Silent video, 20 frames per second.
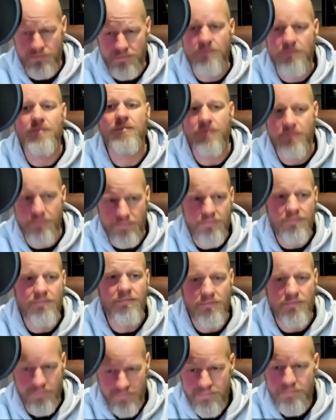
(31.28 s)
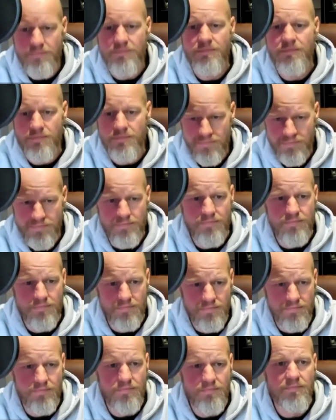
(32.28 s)
you kind of take the same patterns and you
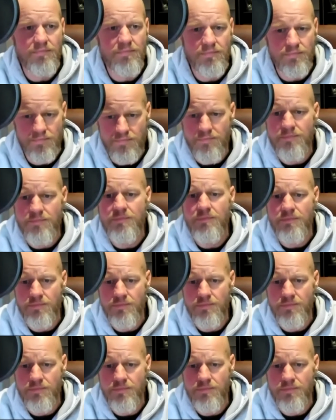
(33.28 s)
use whatever the hell you got.